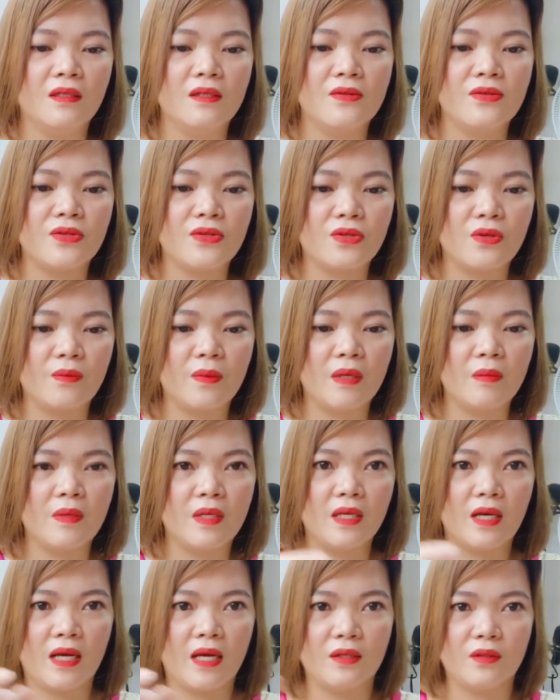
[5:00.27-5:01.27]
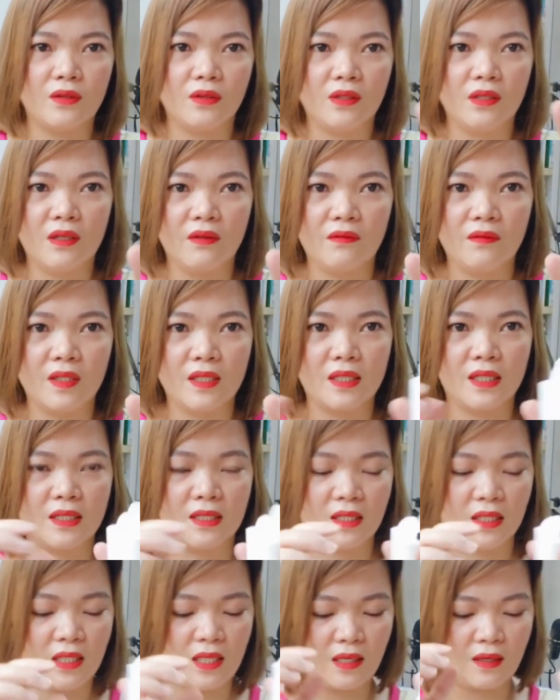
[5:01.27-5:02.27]
So maybe I could give this as a
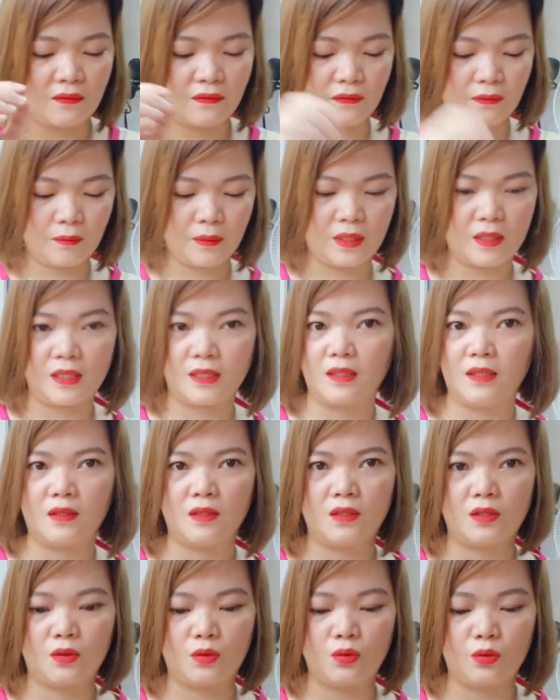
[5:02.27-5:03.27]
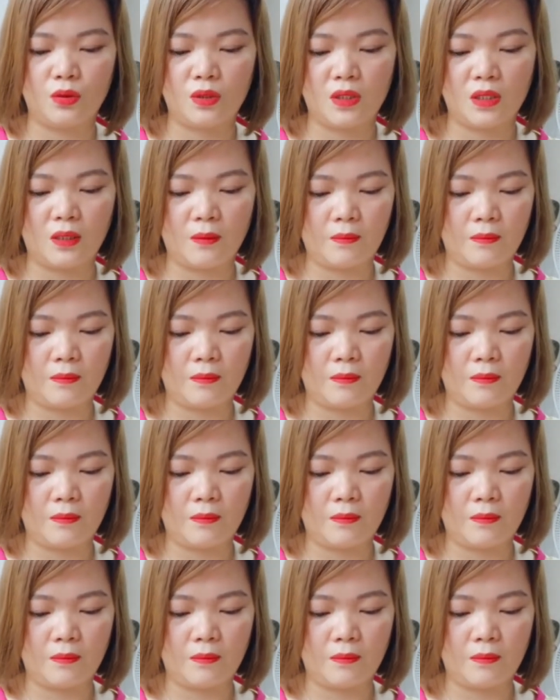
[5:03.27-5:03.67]
gift because it's too cheap.